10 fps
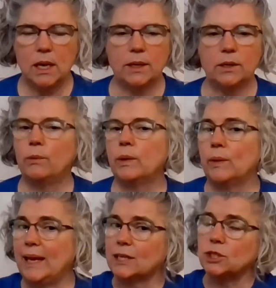I don't know whether
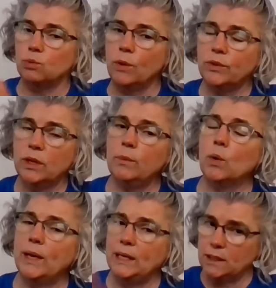he actually wrote them
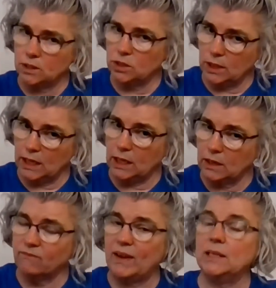or he
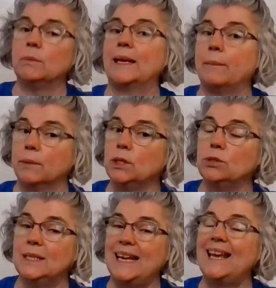conveyed them like I'm going to
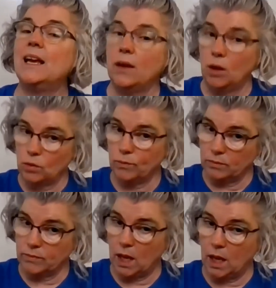do today,
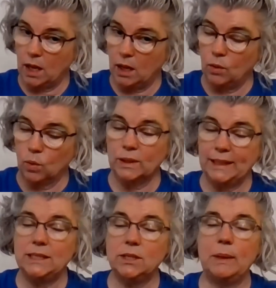
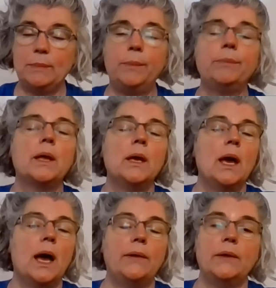orally to people.
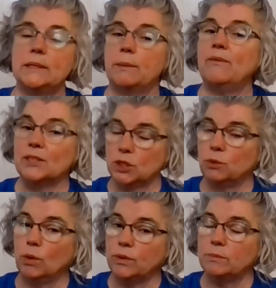And then someone eventually
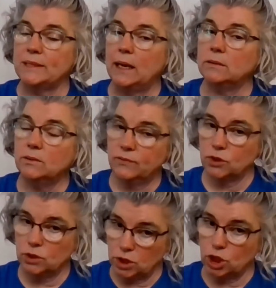wrote them down
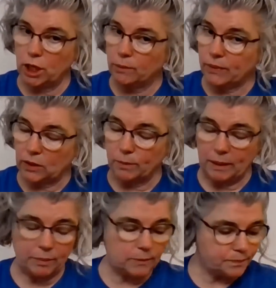to share with other
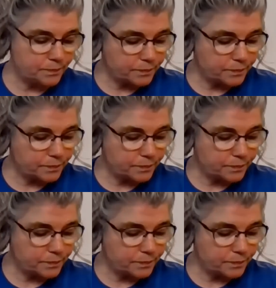people.